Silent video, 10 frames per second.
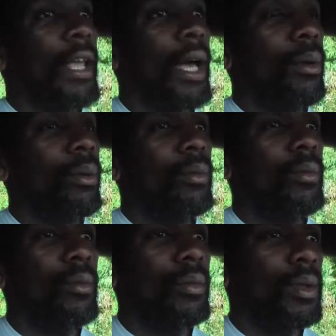Now,
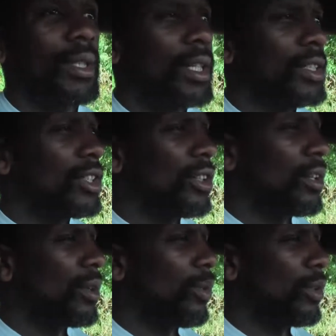the
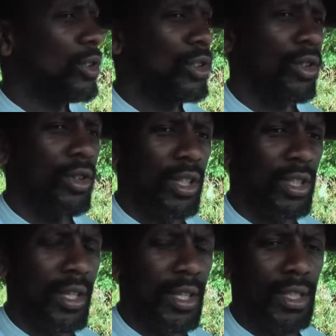inside, we just done the
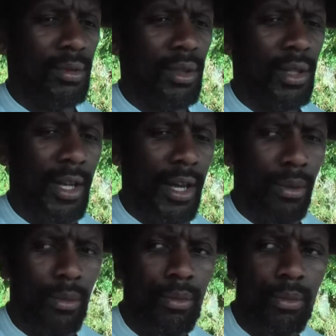seats. Yeah,
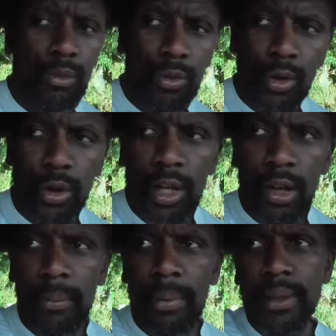looking a
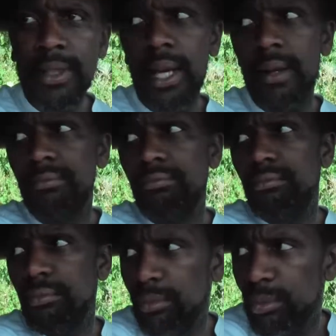lot better.
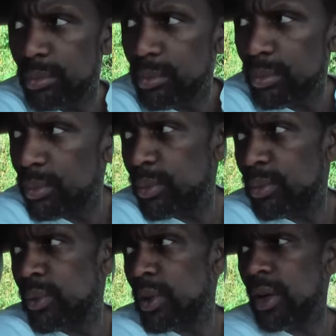
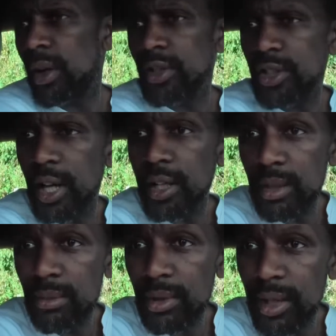Would I like to
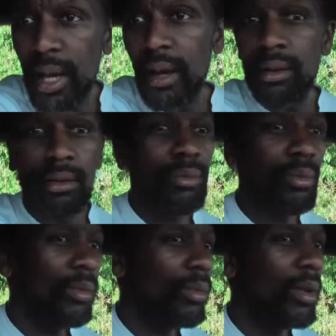change them? Yeah.
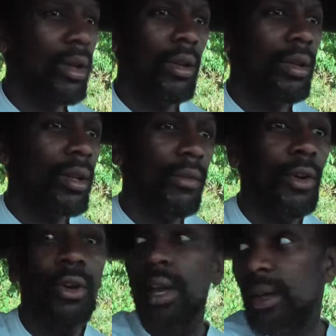
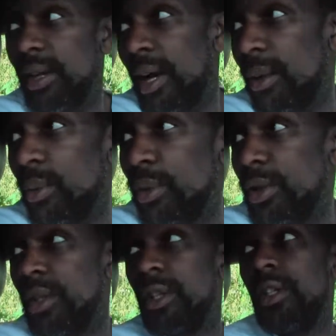Different colour? Yeah, I would.